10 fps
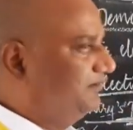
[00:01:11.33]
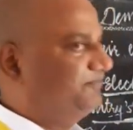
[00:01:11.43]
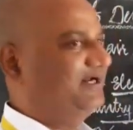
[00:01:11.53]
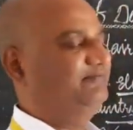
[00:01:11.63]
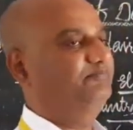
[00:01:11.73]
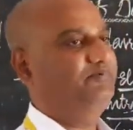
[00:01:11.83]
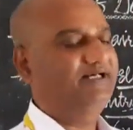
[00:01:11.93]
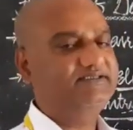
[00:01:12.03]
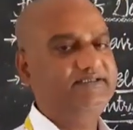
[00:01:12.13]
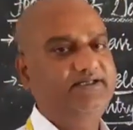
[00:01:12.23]
The prime
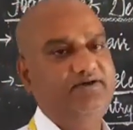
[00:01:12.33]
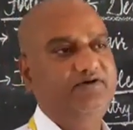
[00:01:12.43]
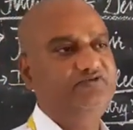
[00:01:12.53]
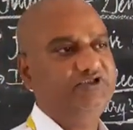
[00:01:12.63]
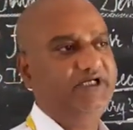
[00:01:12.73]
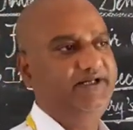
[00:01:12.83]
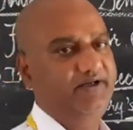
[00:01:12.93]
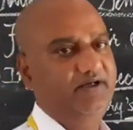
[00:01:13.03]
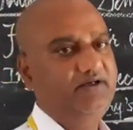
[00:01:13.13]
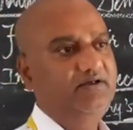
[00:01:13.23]
president of
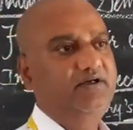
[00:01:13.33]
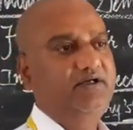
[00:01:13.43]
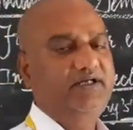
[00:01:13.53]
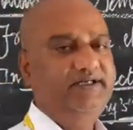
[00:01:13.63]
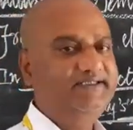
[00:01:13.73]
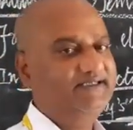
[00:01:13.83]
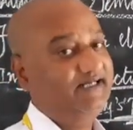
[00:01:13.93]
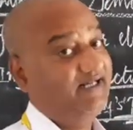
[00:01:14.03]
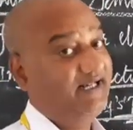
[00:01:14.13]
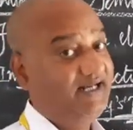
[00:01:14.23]
China is
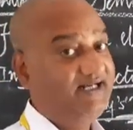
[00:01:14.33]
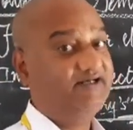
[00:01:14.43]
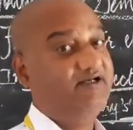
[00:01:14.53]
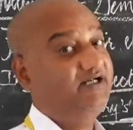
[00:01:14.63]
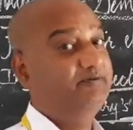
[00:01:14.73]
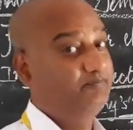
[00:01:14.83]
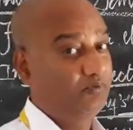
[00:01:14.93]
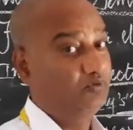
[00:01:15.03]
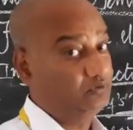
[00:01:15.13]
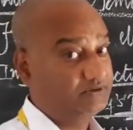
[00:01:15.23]
an elected
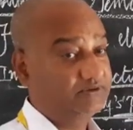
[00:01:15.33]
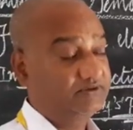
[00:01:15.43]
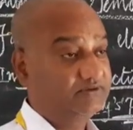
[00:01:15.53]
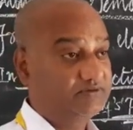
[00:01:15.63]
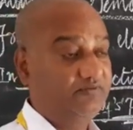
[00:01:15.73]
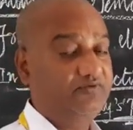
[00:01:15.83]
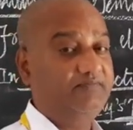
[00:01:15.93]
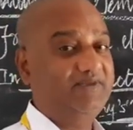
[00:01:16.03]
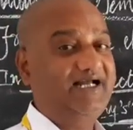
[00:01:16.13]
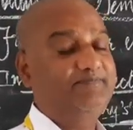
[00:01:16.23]
post. So
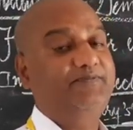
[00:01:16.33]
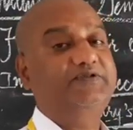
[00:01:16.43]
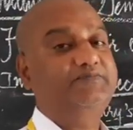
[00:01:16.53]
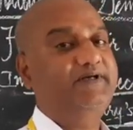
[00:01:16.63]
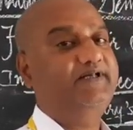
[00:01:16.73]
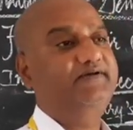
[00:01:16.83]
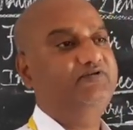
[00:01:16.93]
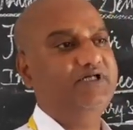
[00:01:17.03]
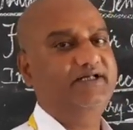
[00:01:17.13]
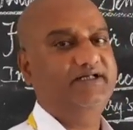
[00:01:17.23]
from that
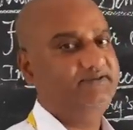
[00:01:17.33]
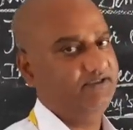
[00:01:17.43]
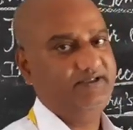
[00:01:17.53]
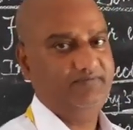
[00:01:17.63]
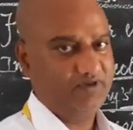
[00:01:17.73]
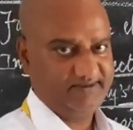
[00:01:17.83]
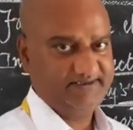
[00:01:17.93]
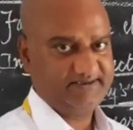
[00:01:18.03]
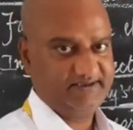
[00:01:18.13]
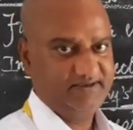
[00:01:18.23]
perspective, China is a
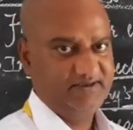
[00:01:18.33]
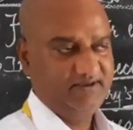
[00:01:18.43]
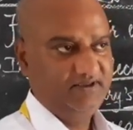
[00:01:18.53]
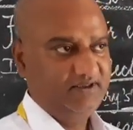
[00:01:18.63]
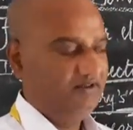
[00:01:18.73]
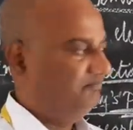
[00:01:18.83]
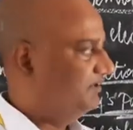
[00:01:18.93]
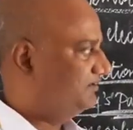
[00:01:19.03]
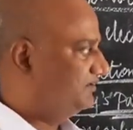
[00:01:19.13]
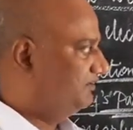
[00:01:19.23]
democracy.
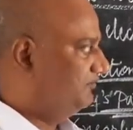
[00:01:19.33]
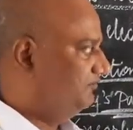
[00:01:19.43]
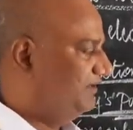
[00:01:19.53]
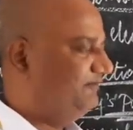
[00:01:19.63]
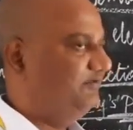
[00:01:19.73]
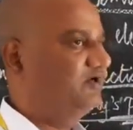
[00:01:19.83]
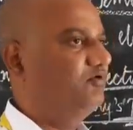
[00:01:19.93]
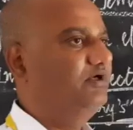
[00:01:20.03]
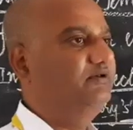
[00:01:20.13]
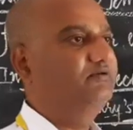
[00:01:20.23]
But when we
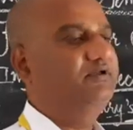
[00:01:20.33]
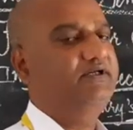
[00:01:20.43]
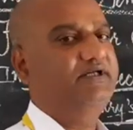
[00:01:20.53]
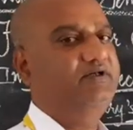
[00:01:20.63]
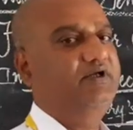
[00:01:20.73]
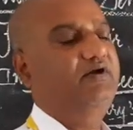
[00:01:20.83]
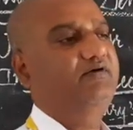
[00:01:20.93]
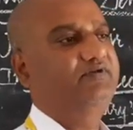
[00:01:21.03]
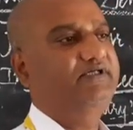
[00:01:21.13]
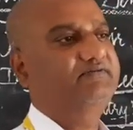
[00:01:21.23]
go into the detail
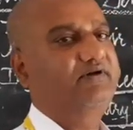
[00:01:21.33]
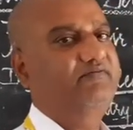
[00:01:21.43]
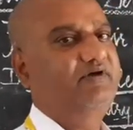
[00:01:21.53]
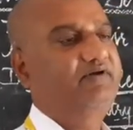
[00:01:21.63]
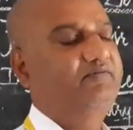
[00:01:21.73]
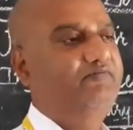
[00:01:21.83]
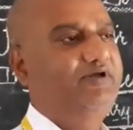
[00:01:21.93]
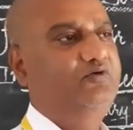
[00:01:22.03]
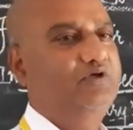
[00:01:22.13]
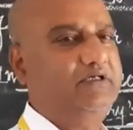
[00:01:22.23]
of this one,
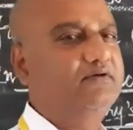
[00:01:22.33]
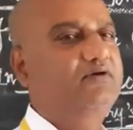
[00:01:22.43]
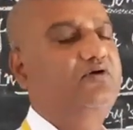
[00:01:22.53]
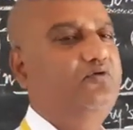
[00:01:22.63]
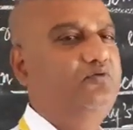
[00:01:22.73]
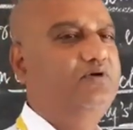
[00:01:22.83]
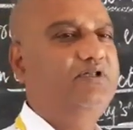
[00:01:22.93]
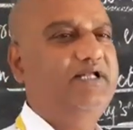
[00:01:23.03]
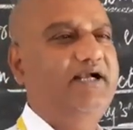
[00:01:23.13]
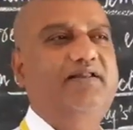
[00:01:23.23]
we would
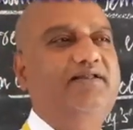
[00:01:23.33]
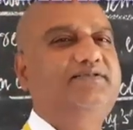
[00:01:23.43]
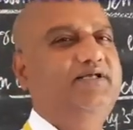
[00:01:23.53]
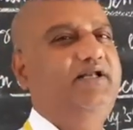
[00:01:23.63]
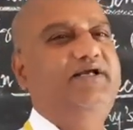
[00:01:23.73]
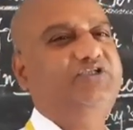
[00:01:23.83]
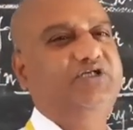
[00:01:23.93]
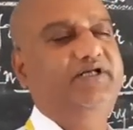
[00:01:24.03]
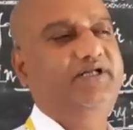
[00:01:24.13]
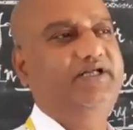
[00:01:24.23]
conclude that this
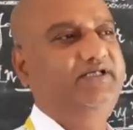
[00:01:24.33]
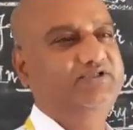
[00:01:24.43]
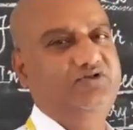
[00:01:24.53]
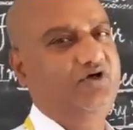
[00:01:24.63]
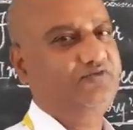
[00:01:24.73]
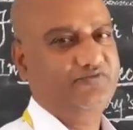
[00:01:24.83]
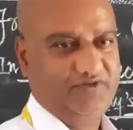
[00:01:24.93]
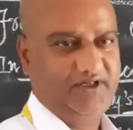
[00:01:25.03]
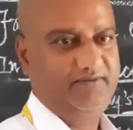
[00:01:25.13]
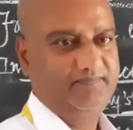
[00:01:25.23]
election is not
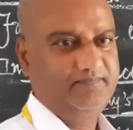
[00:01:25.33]
free,